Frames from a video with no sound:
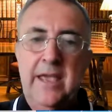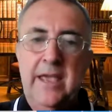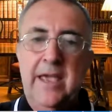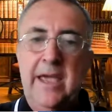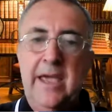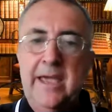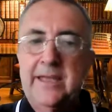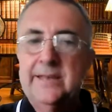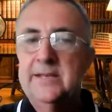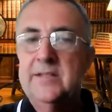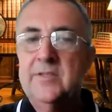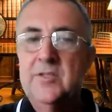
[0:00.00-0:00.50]

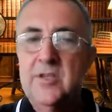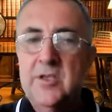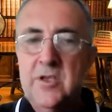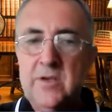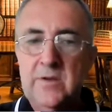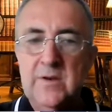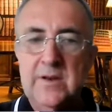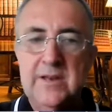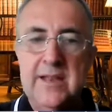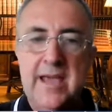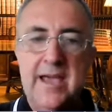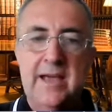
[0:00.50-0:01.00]
and in the
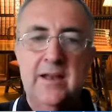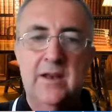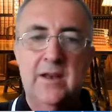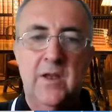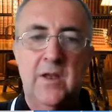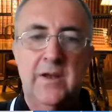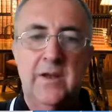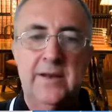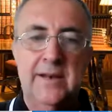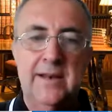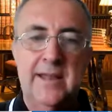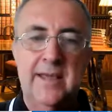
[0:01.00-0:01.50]
unit
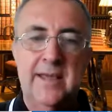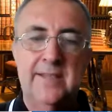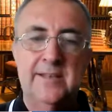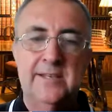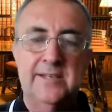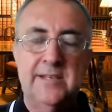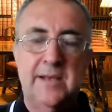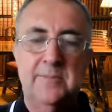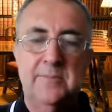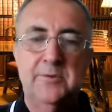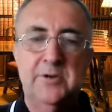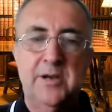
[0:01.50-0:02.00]
outline and other
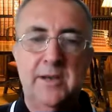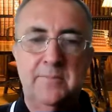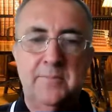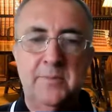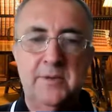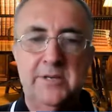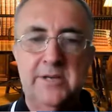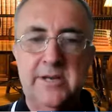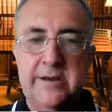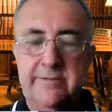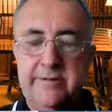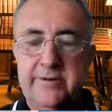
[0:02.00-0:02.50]
subject
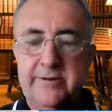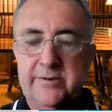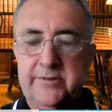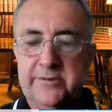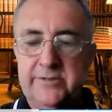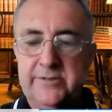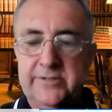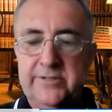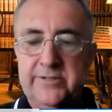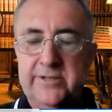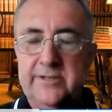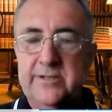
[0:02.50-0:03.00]

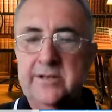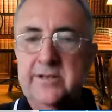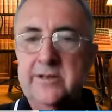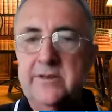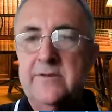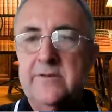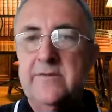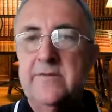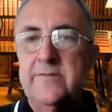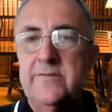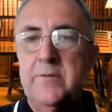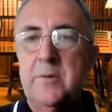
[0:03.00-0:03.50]
materials that
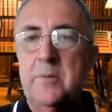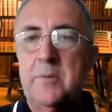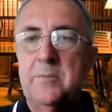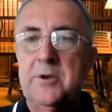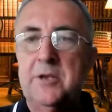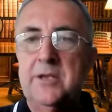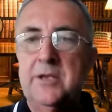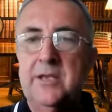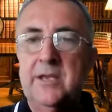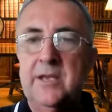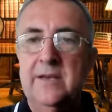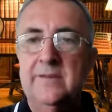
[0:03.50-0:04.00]
you've
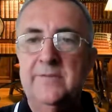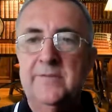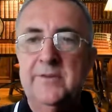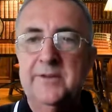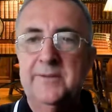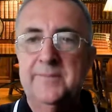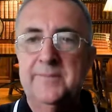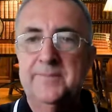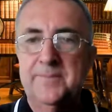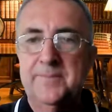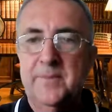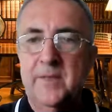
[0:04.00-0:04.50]
been given.
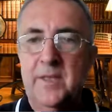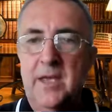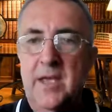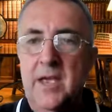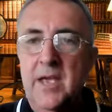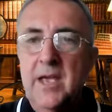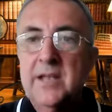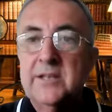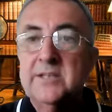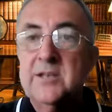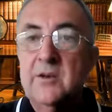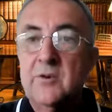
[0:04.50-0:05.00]

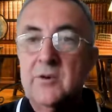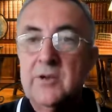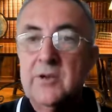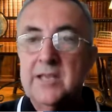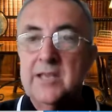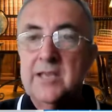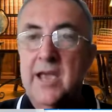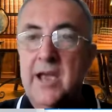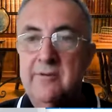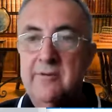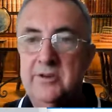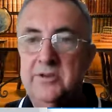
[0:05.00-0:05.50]
And so I
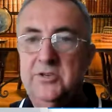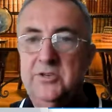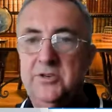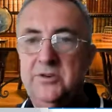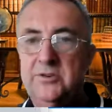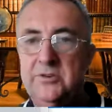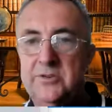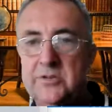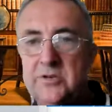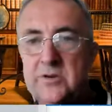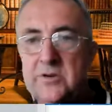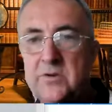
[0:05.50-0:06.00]
encourage you
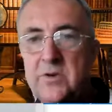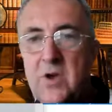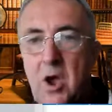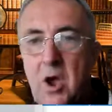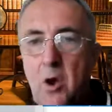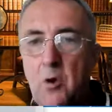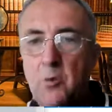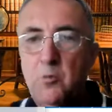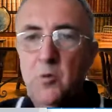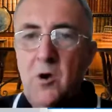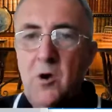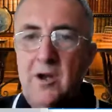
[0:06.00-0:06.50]
to
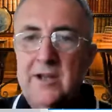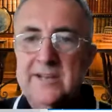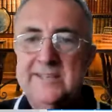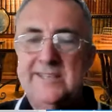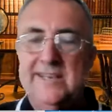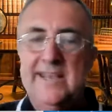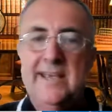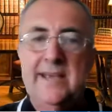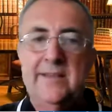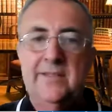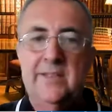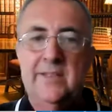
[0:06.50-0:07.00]
write
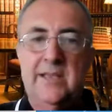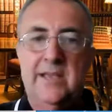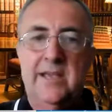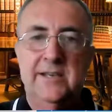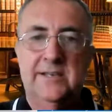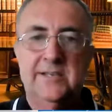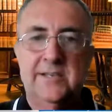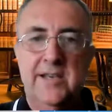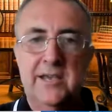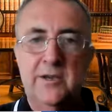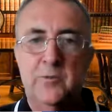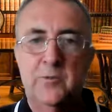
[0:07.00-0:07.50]
out the
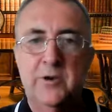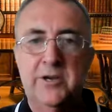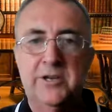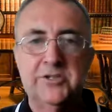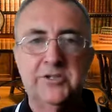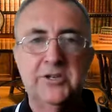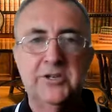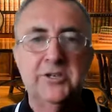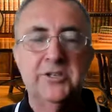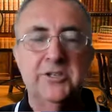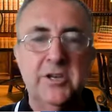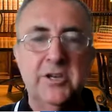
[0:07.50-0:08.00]
essay
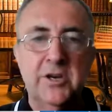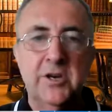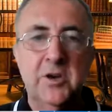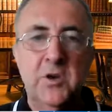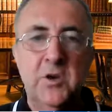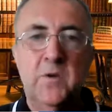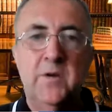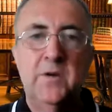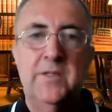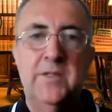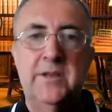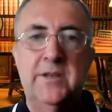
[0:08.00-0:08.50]
question, to
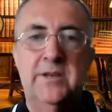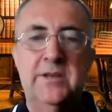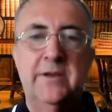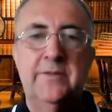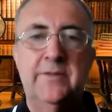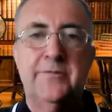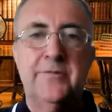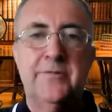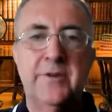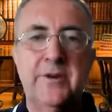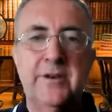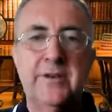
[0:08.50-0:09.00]
look at the
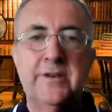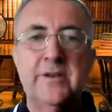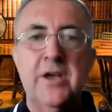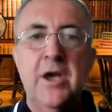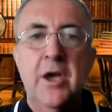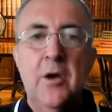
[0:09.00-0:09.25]
different